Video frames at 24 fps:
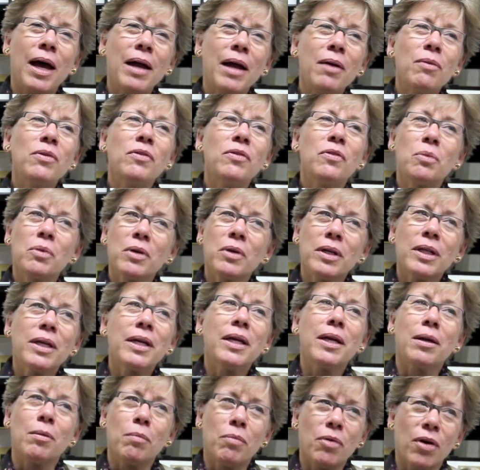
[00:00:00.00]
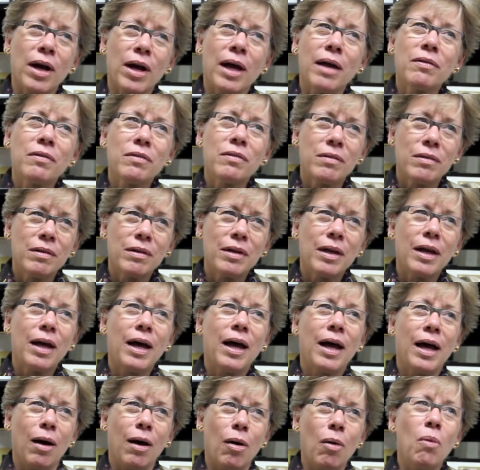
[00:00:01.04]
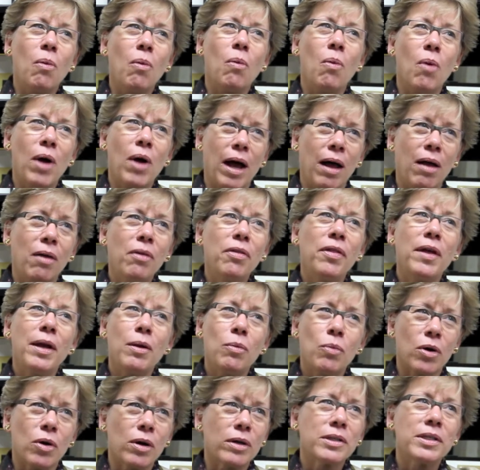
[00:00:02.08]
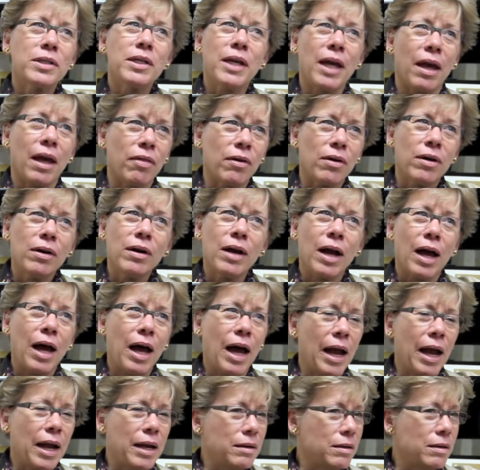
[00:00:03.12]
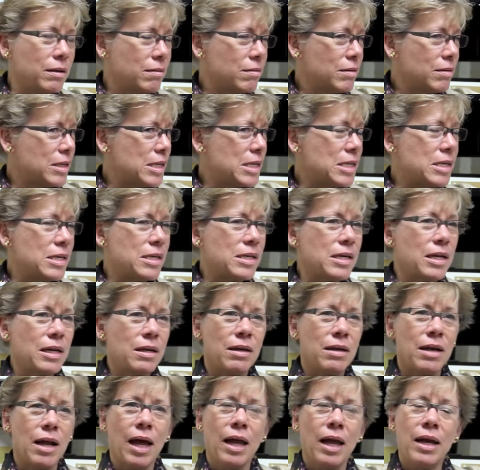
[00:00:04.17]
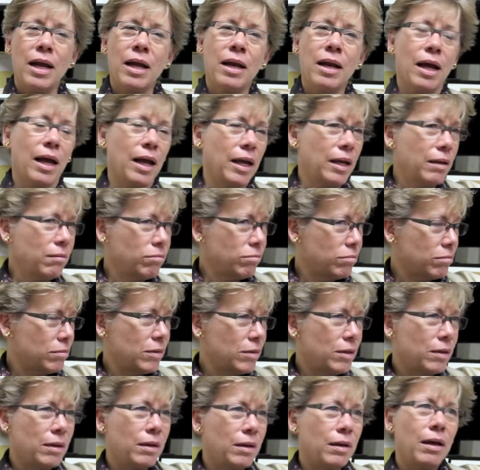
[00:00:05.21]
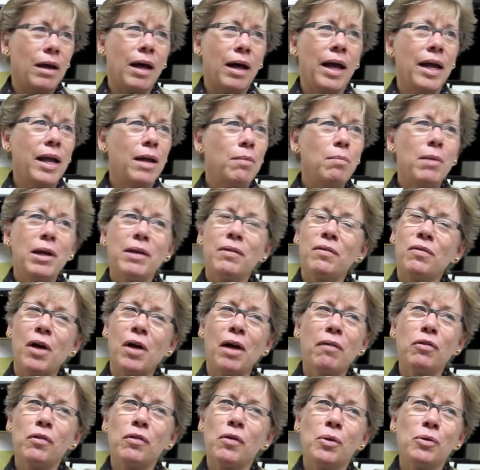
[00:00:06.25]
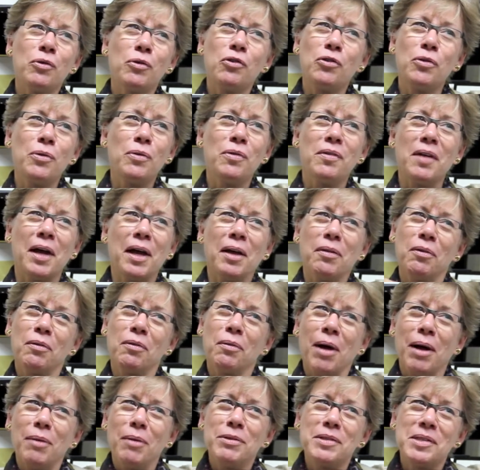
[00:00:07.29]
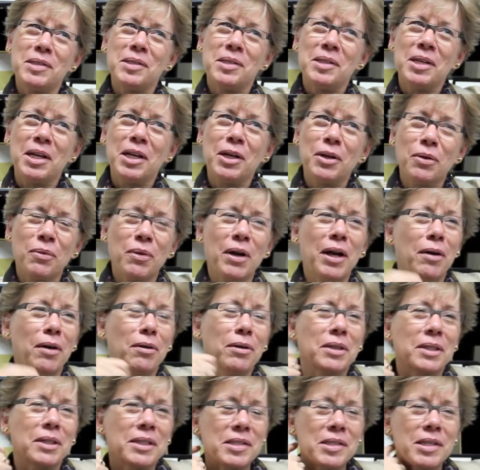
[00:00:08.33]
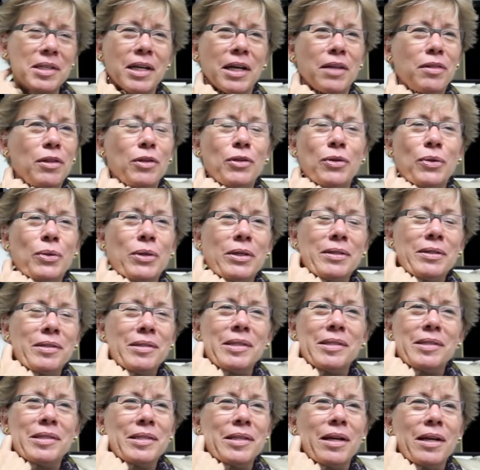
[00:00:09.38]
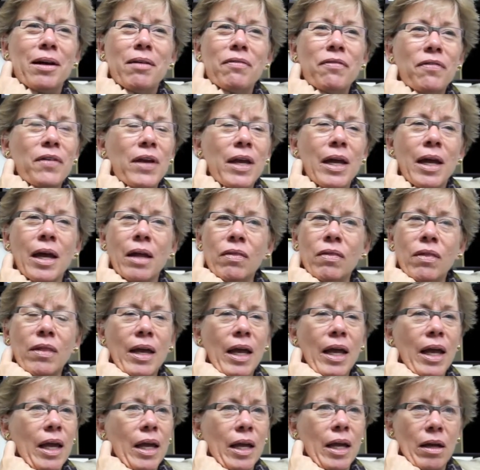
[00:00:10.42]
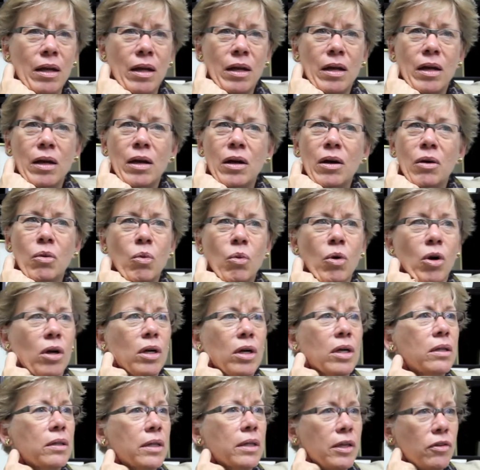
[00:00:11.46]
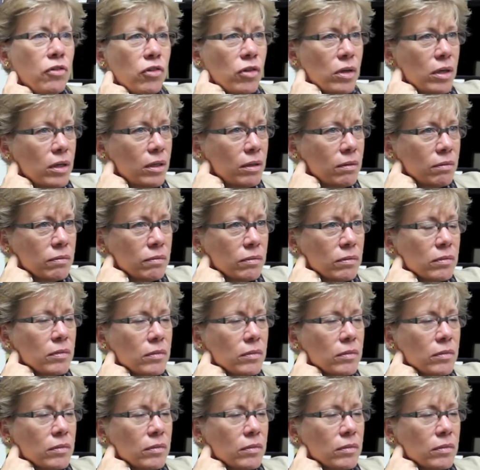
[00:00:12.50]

I was really impressed how well they worked together. I did not, and I had my soft-soled shoes on, so I was sneaking around and listening at the doors and stuff, and they were collegial.